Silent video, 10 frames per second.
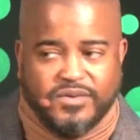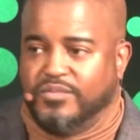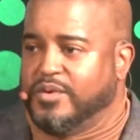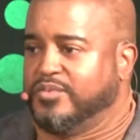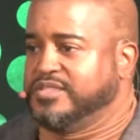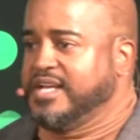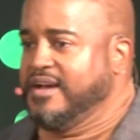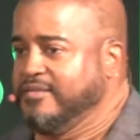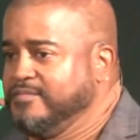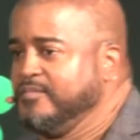One more time.
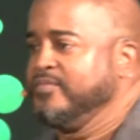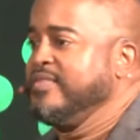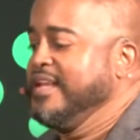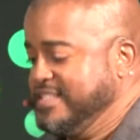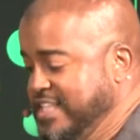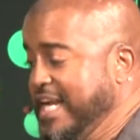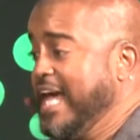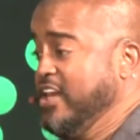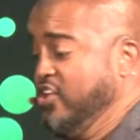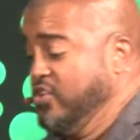She
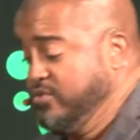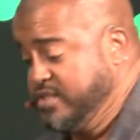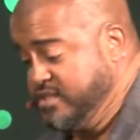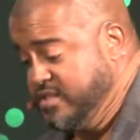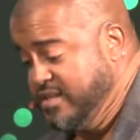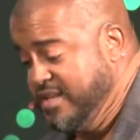got loosed